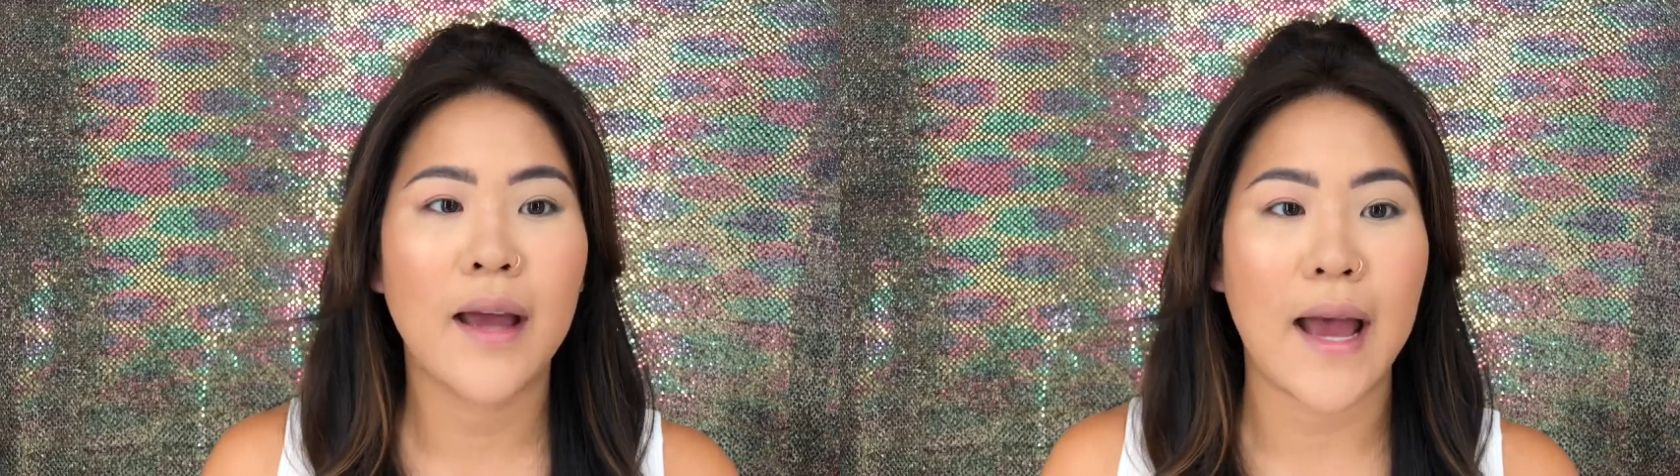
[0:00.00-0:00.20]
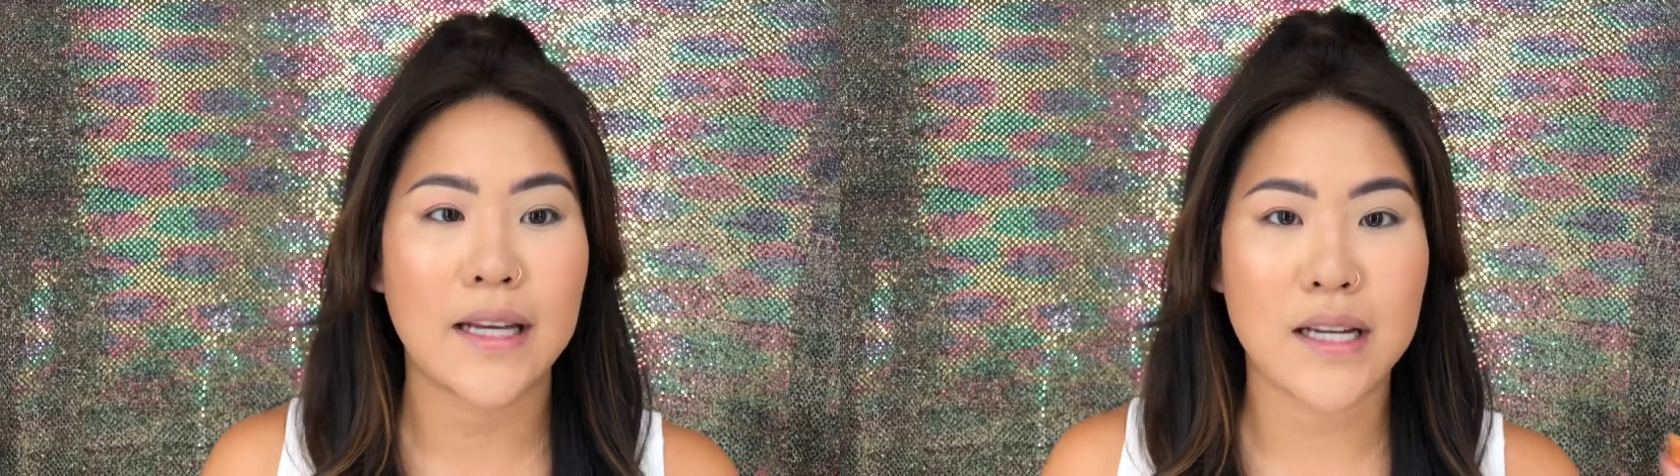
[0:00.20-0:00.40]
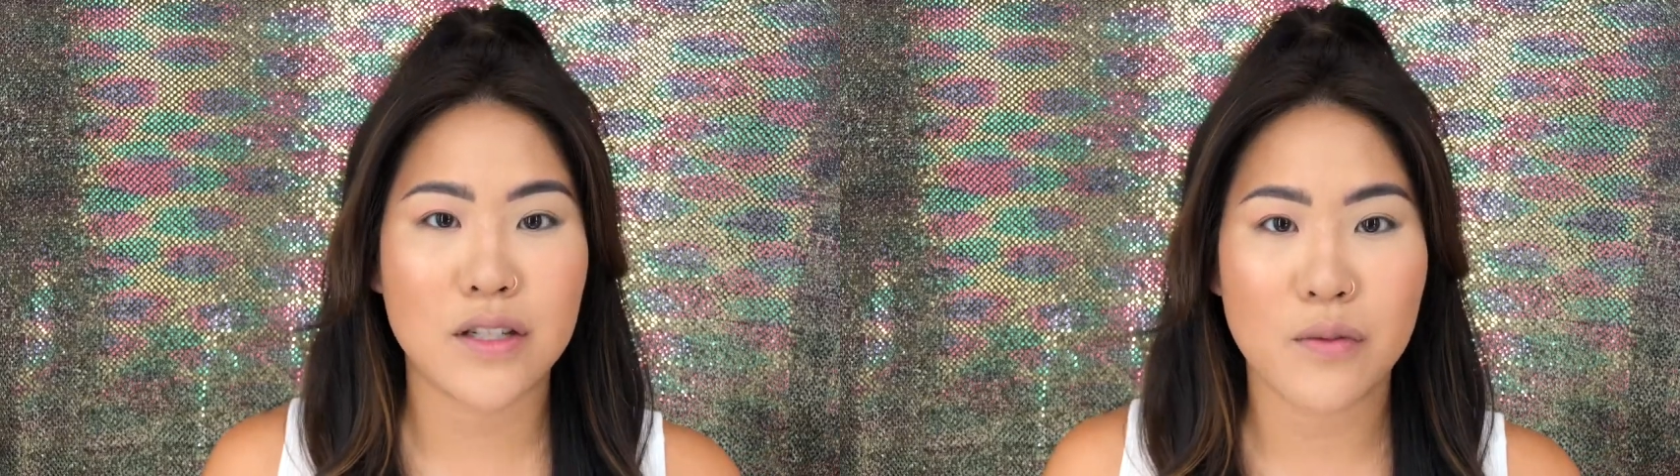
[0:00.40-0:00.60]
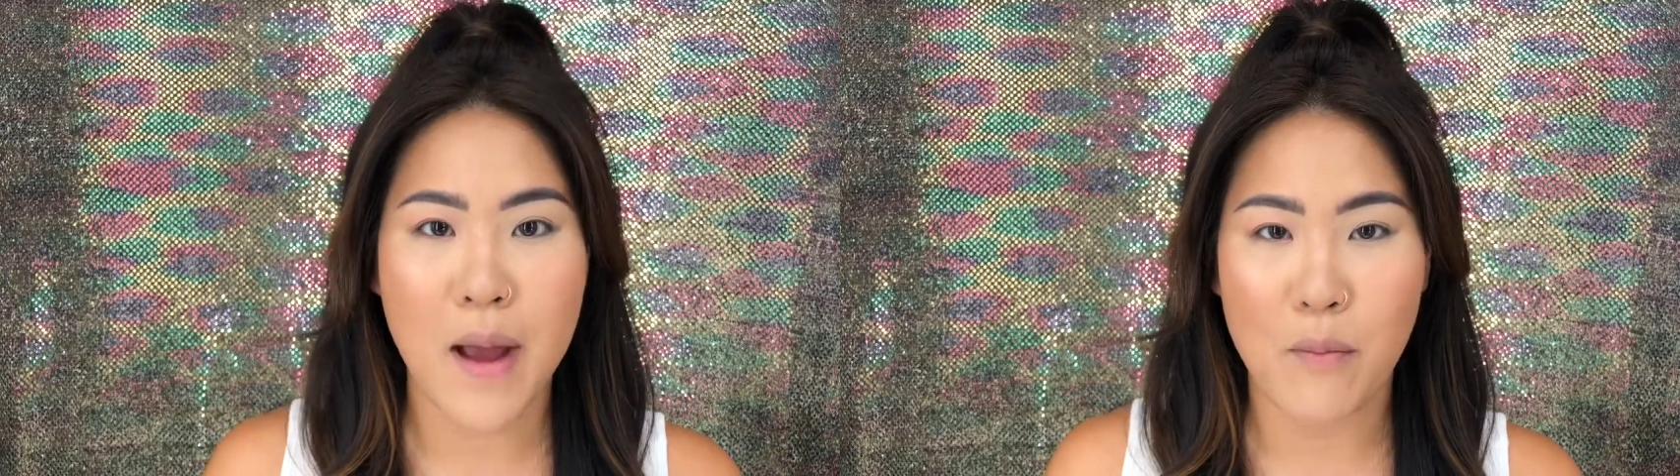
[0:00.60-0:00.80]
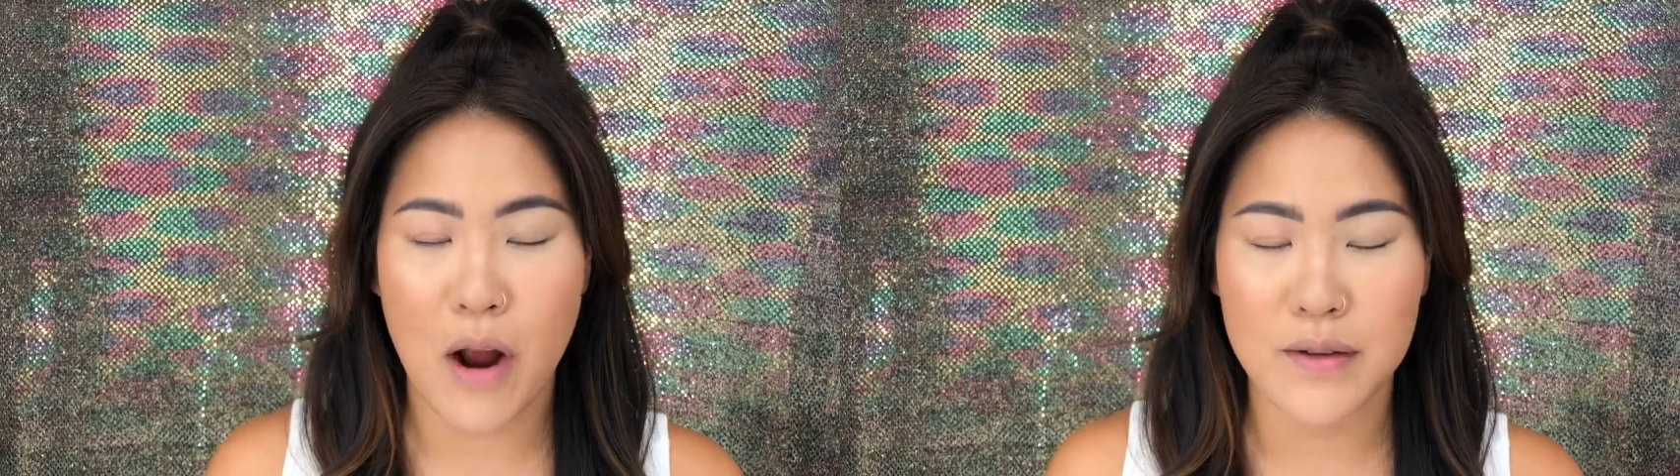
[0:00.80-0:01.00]
I did do
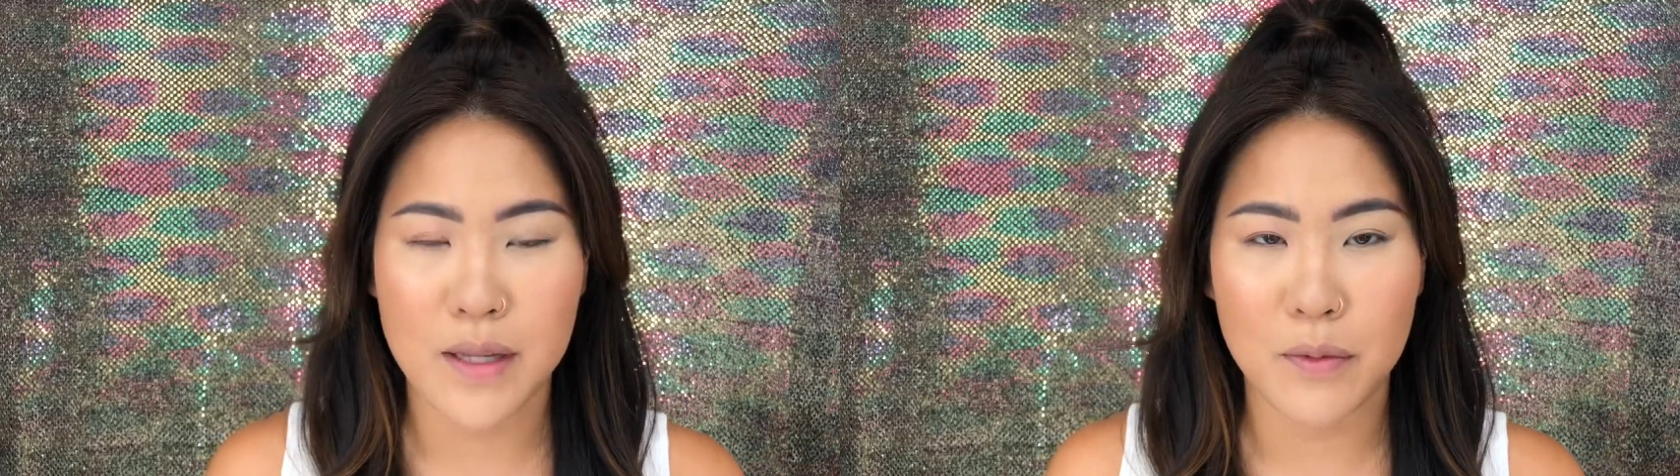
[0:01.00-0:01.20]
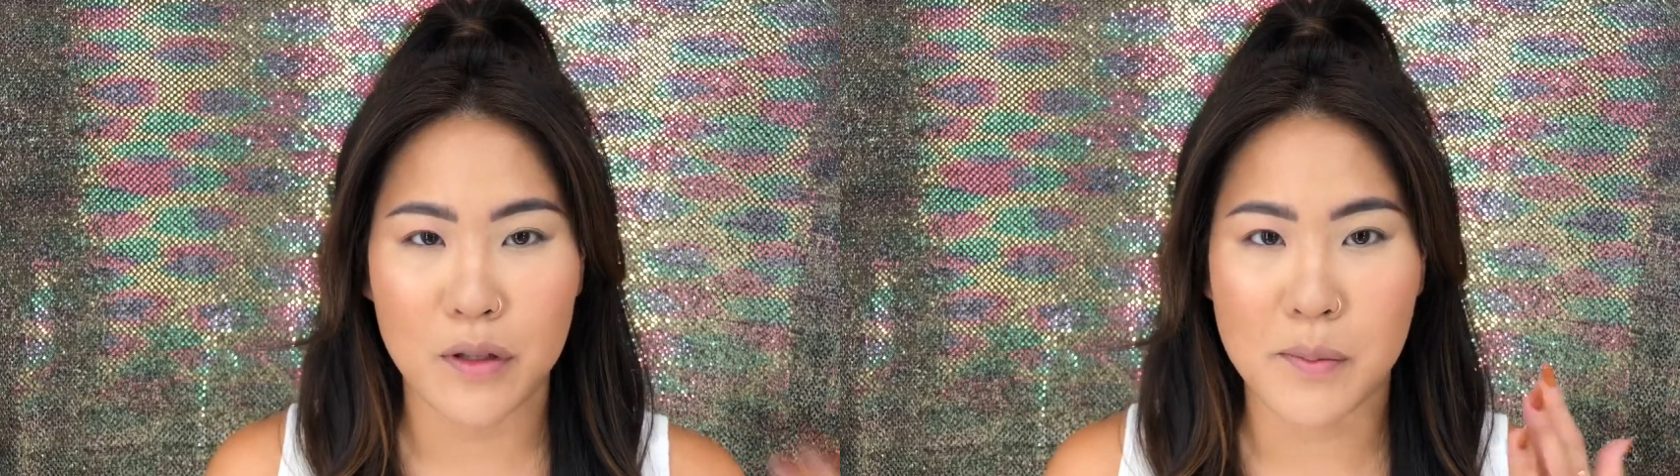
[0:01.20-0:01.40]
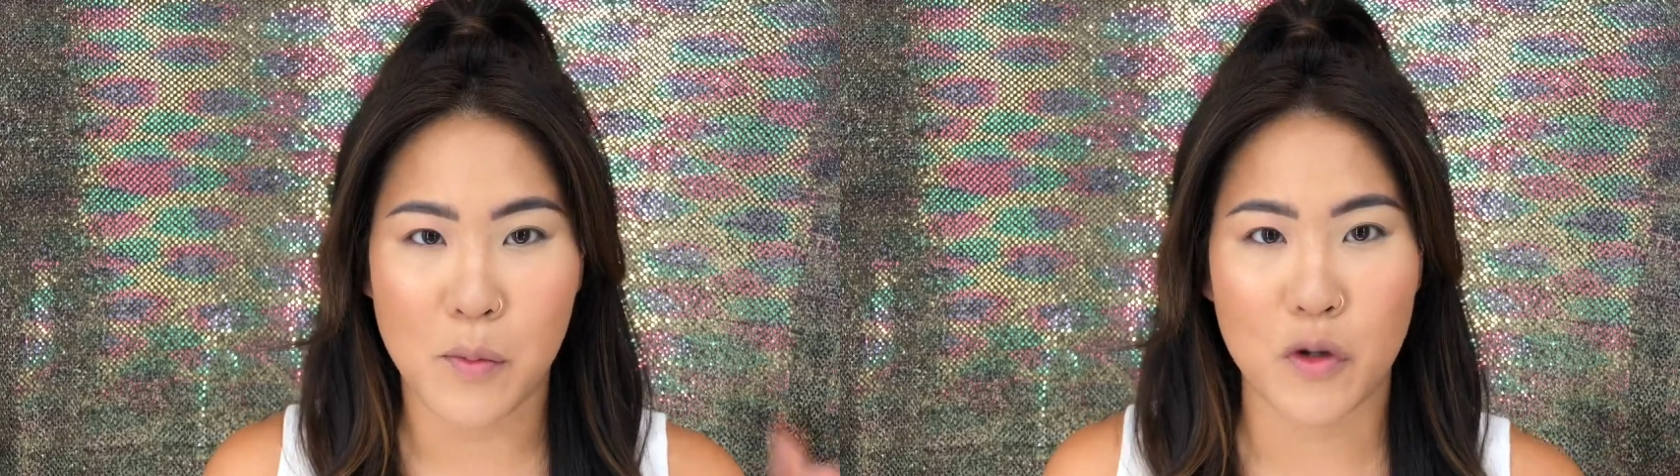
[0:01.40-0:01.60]
my brows up a little bit more